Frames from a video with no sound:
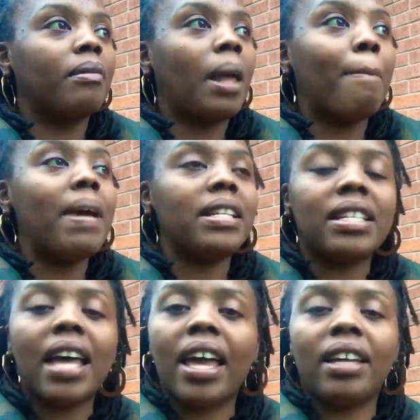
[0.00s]

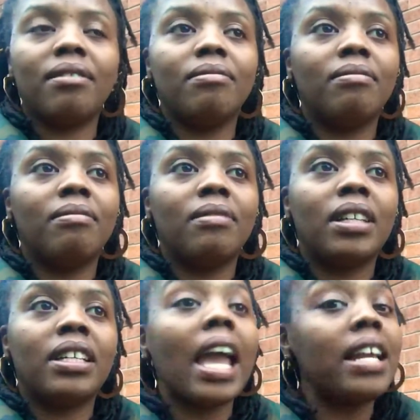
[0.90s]
Meditate,
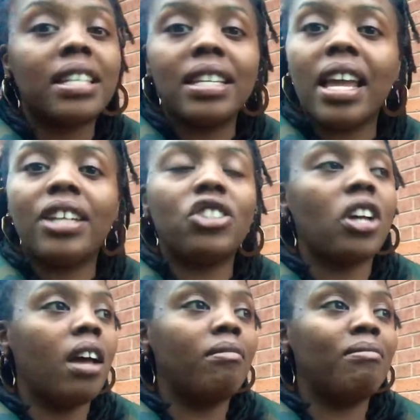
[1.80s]
get into
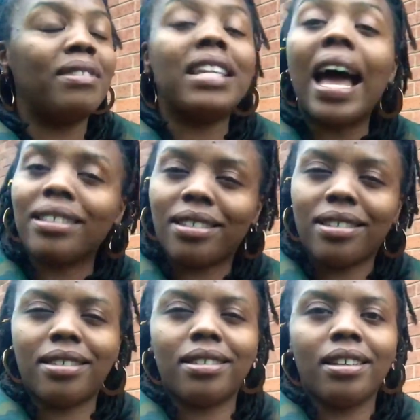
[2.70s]
nature,
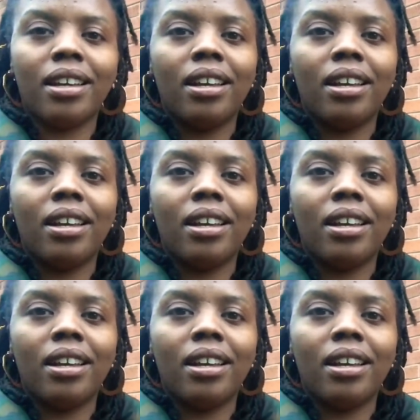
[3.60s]
dance.